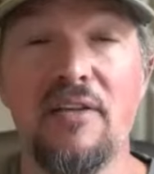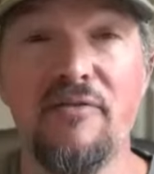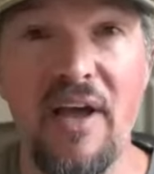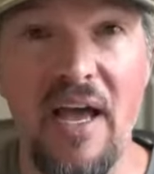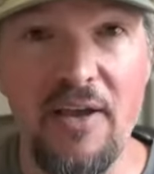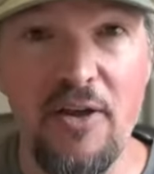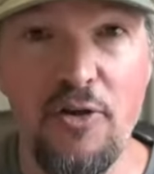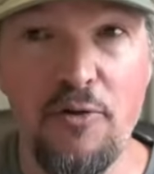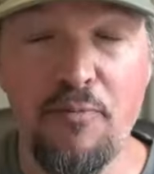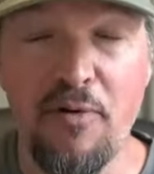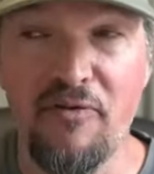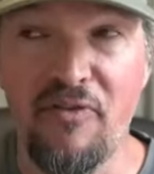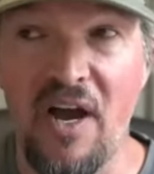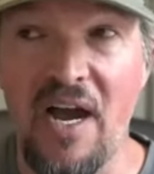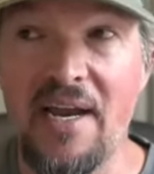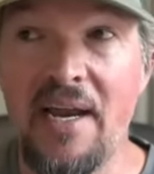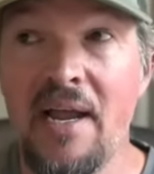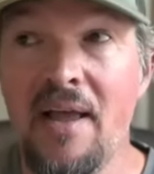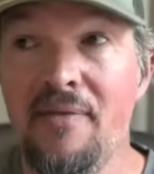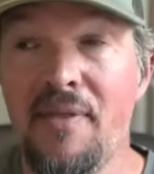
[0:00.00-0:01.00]
value you
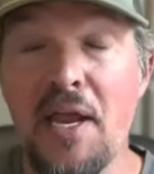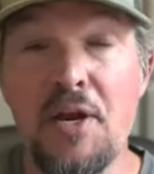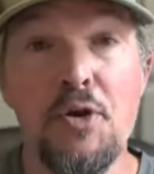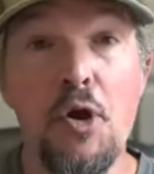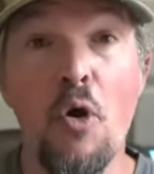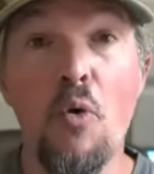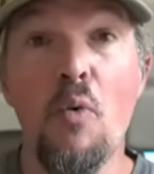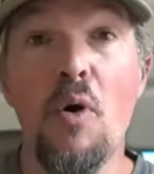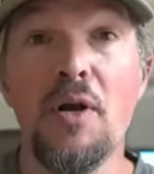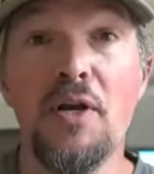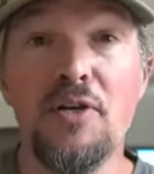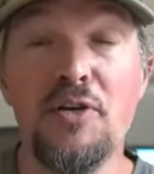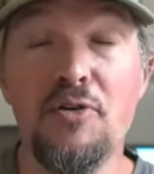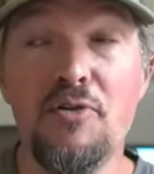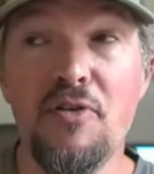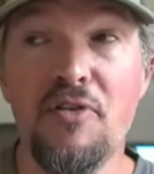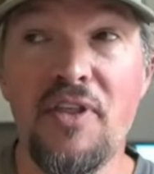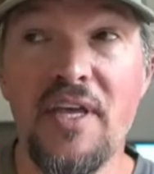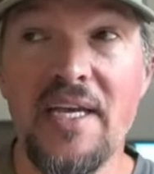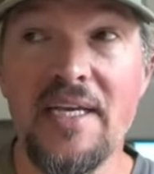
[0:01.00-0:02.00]
provide they don't want to do the
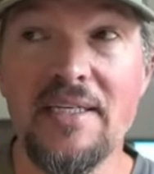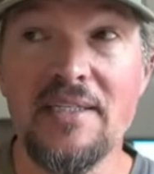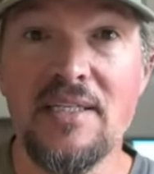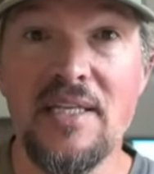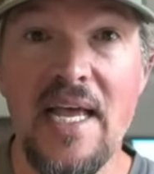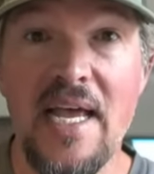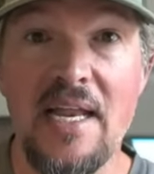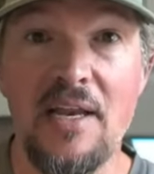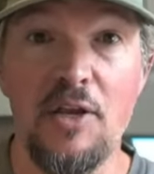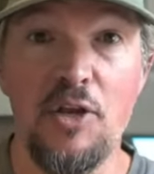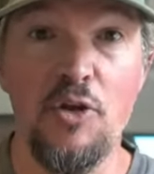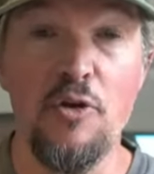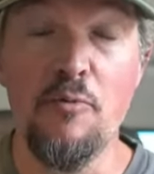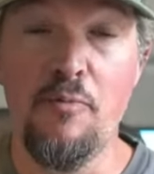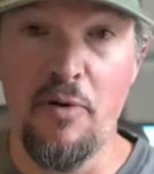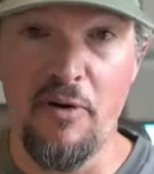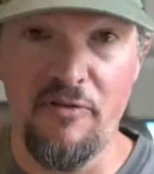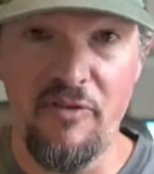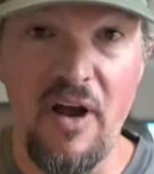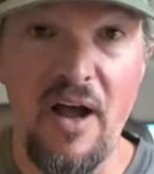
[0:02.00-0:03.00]
things that you
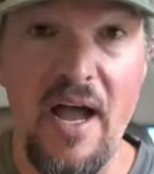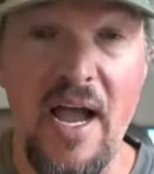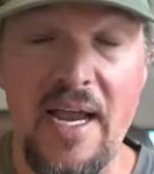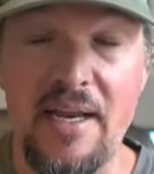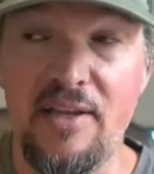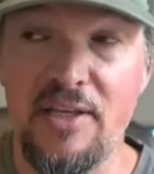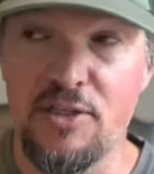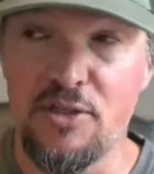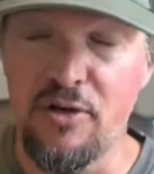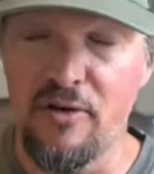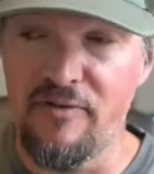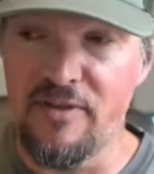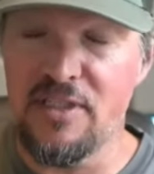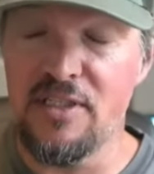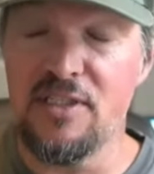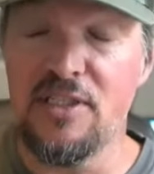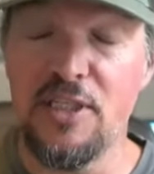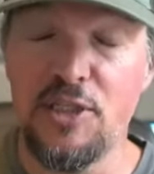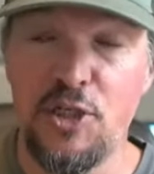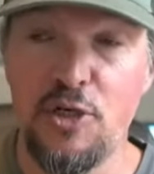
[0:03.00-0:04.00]
provide the
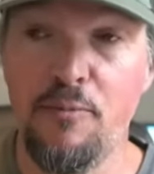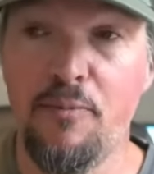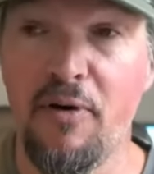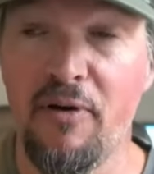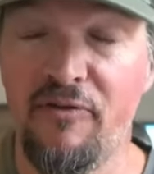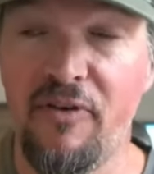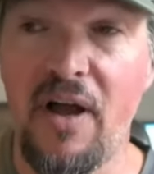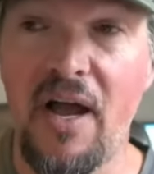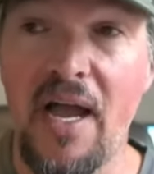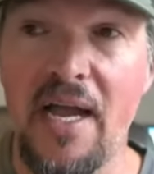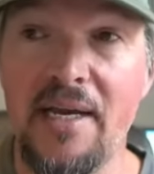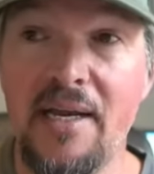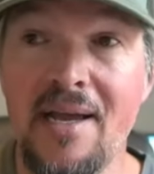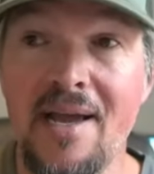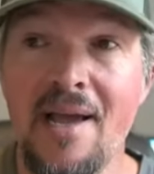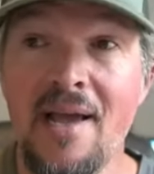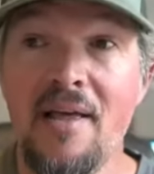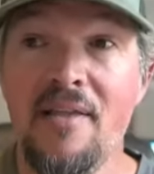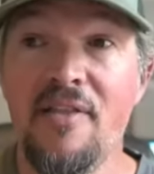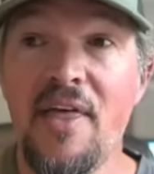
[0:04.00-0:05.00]
services that you provide
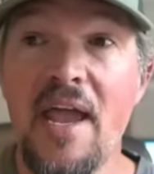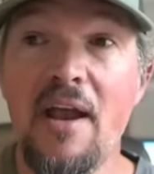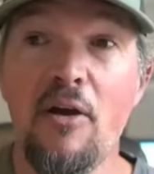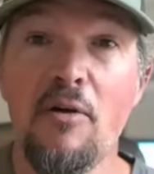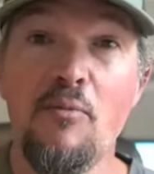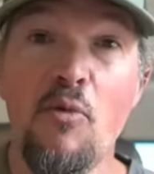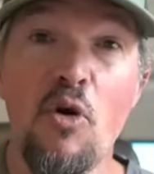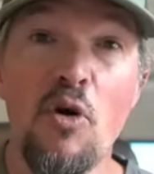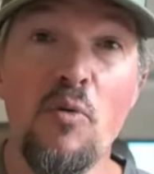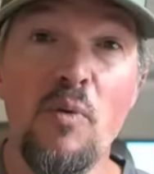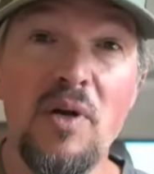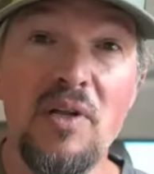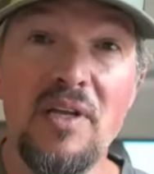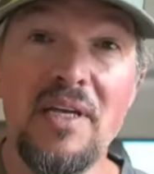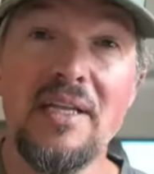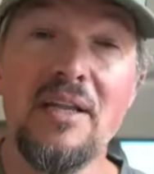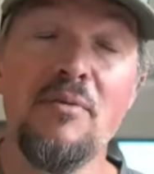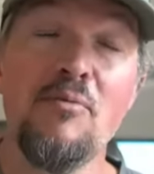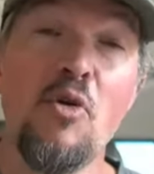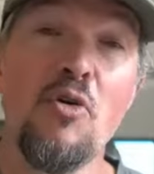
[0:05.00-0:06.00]
they are more willing
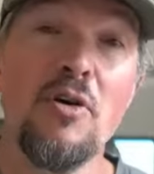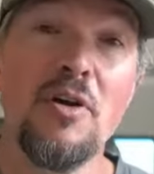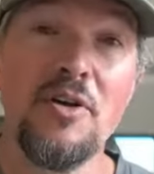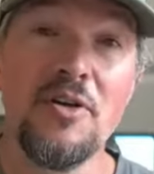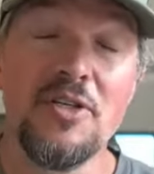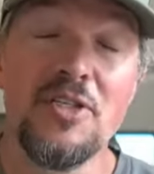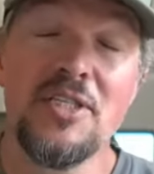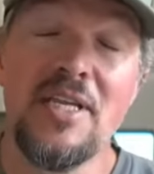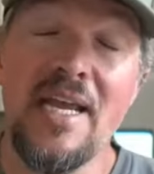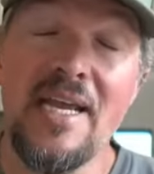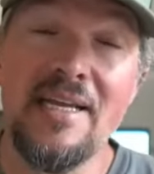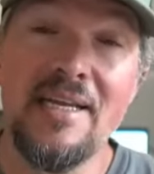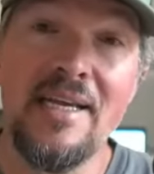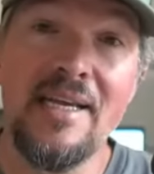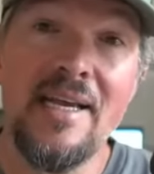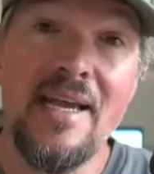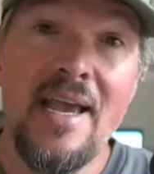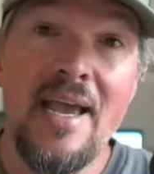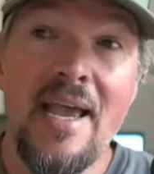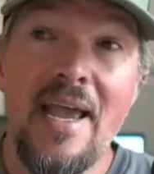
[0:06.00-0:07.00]
they're more understanding
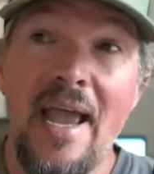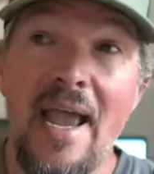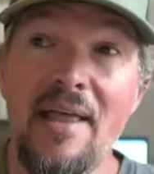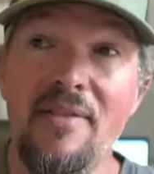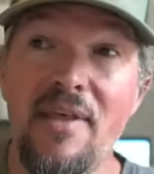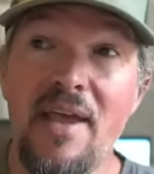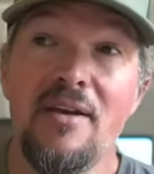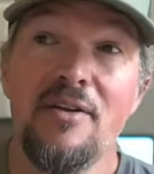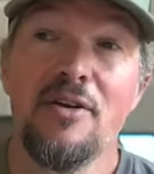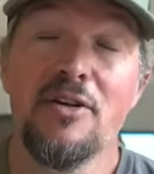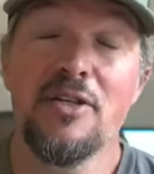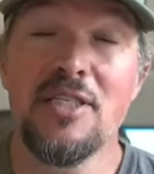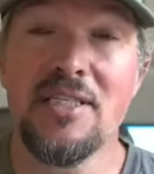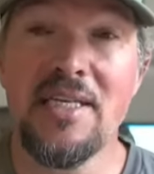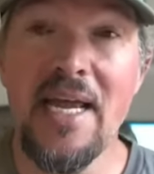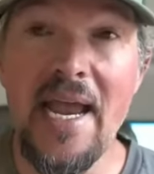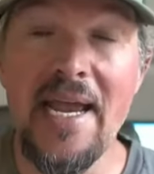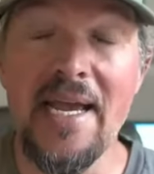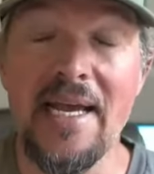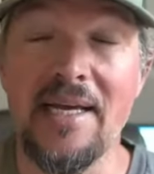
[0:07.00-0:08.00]
and they
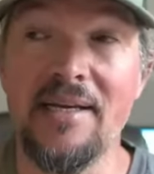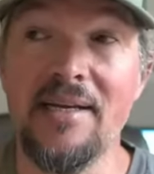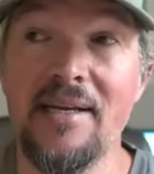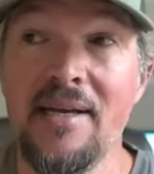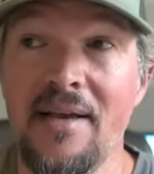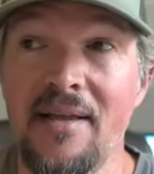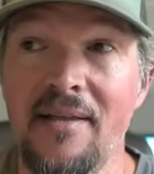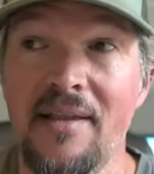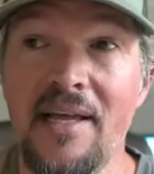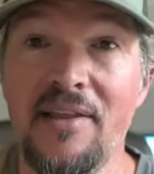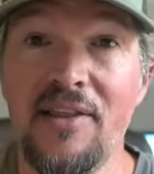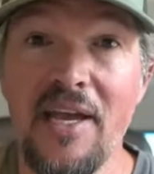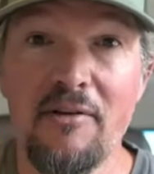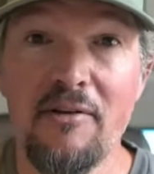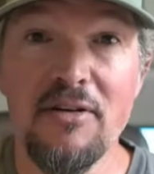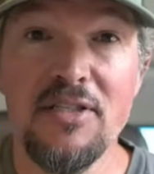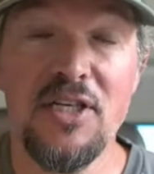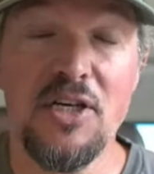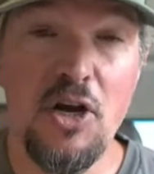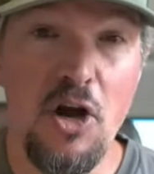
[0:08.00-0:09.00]
understand that there
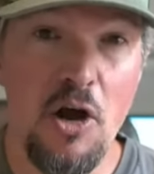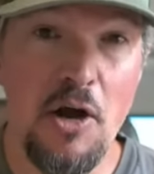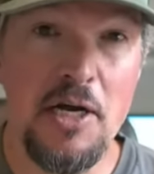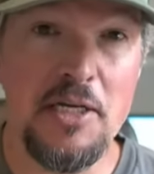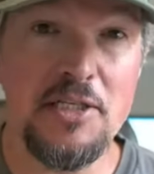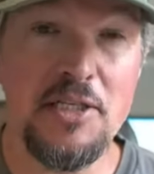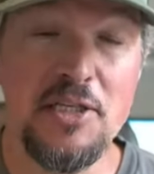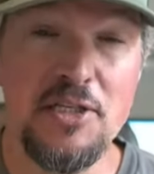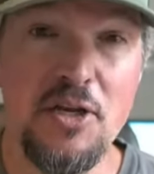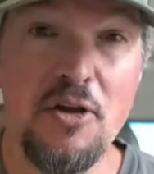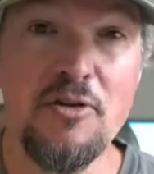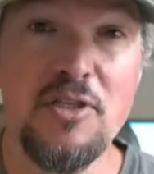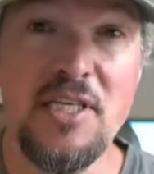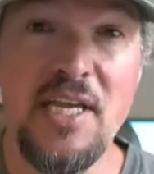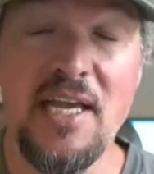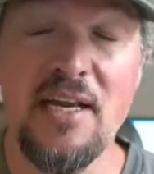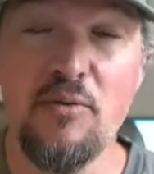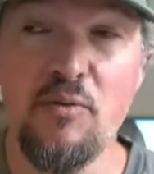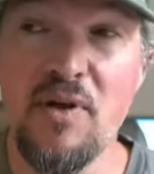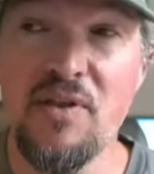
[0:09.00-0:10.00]
is a cost
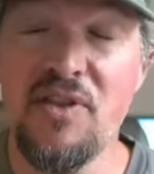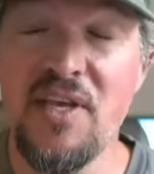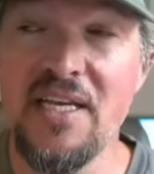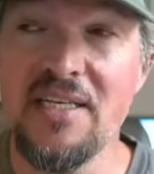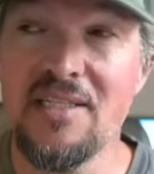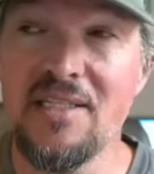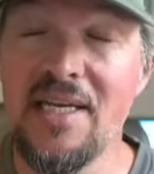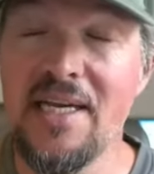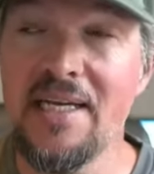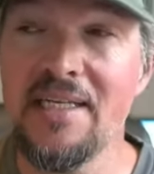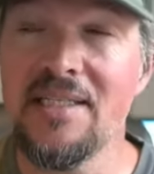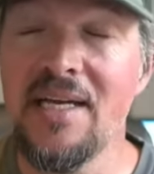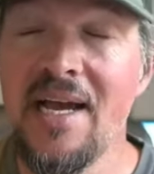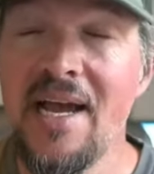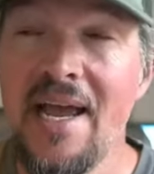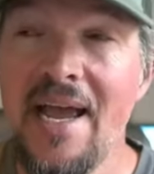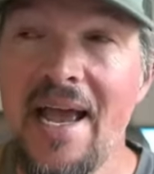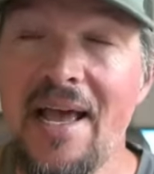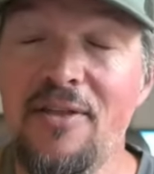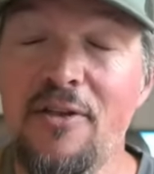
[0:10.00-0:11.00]
associated with these things
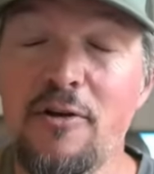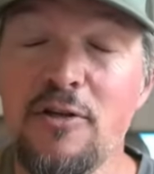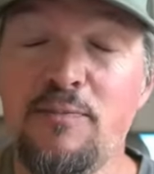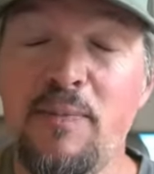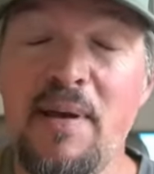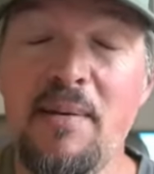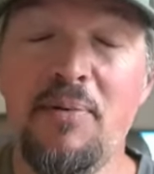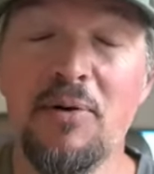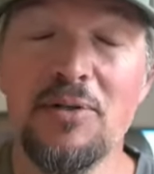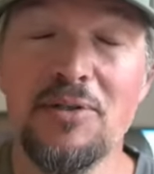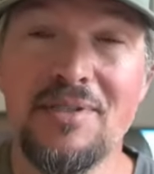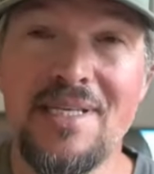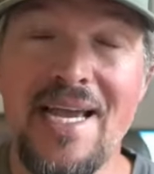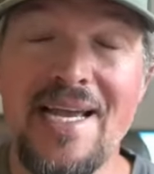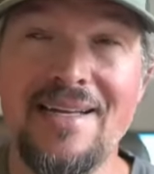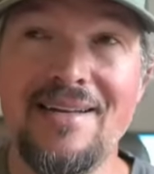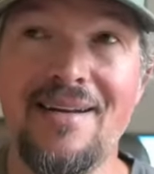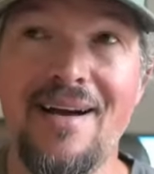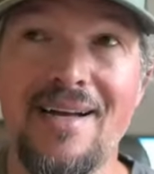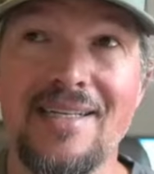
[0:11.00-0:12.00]
and those people
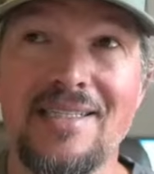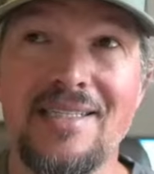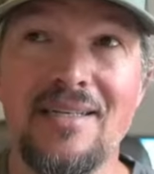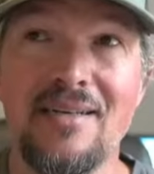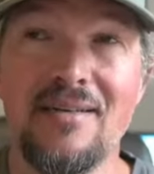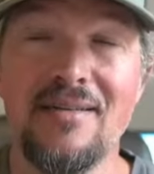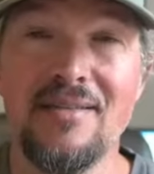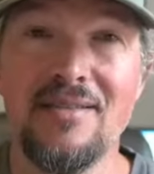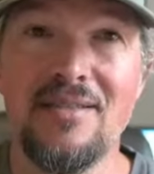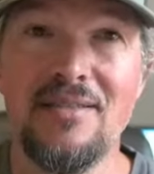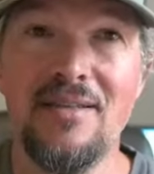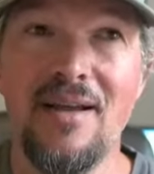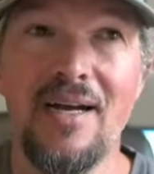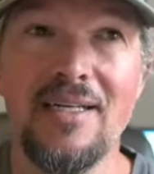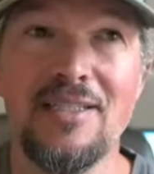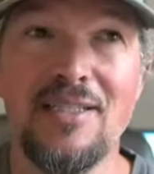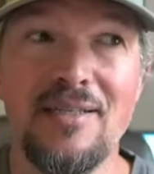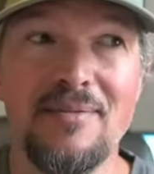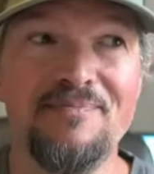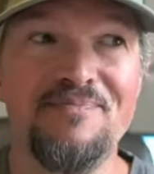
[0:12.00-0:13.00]
tend not to not
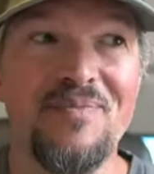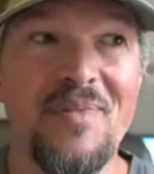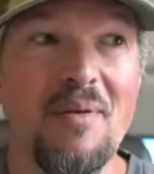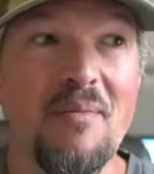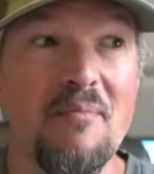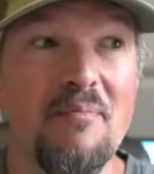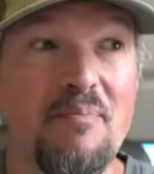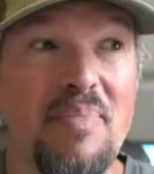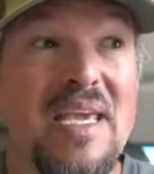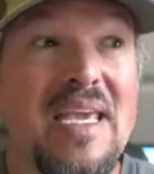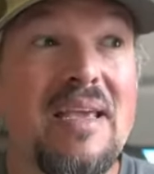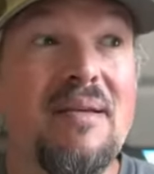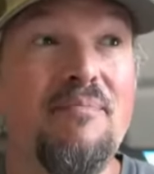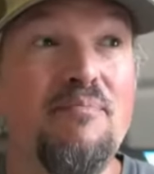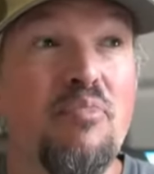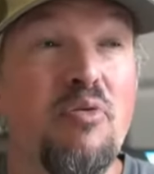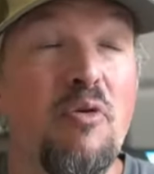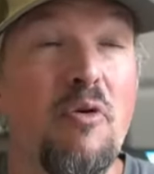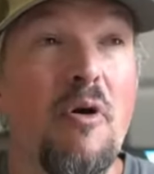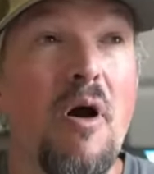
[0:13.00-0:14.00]
to be
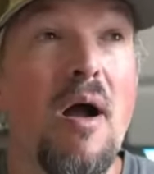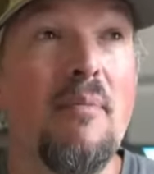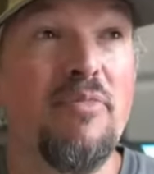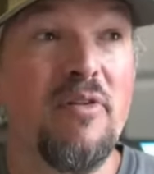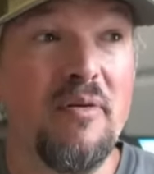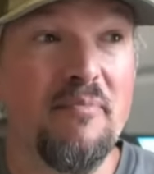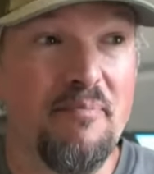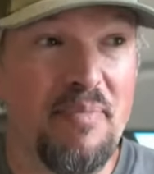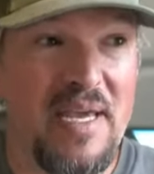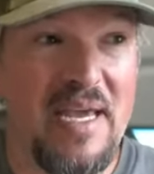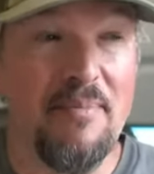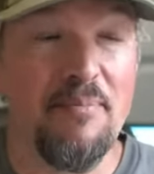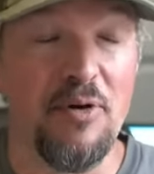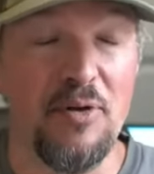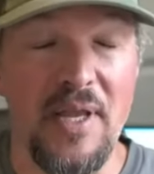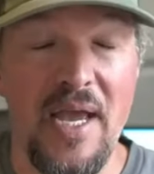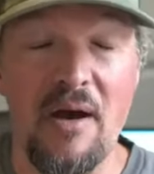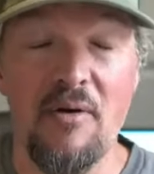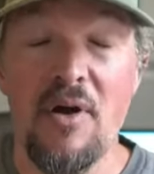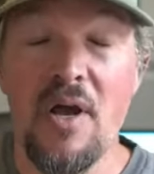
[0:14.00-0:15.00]
problem people
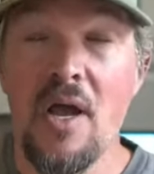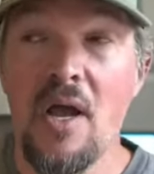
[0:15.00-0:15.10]
now